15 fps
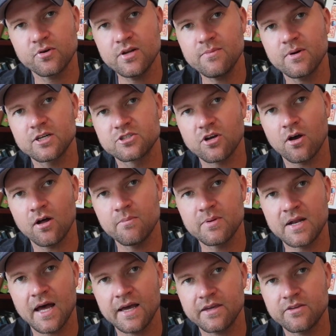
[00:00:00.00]
Pretty much all
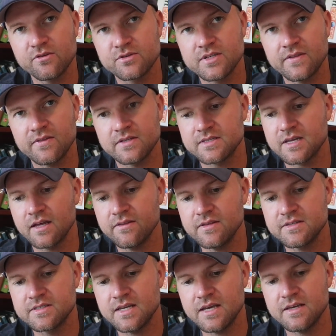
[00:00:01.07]
binoculars that they sell
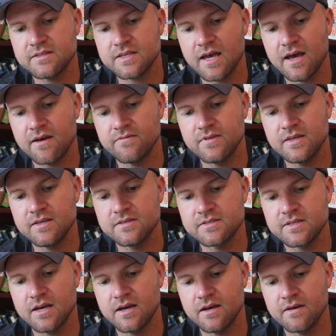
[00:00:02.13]
these days have
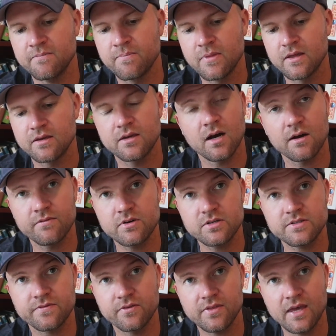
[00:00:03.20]
these
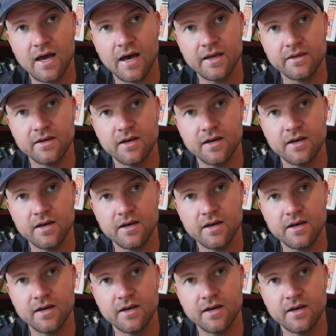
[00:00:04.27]
covers for the eye